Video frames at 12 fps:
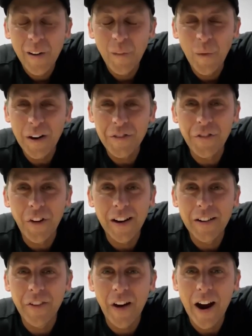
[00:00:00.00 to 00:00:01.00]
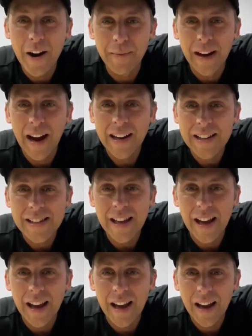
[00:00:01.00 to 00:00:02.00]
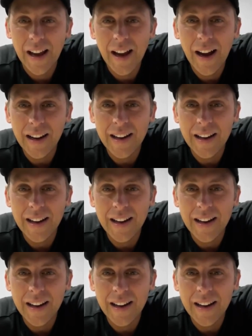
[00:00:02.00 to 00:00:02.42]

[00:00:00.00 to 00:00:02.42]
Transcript: Are you catching it? Wait, I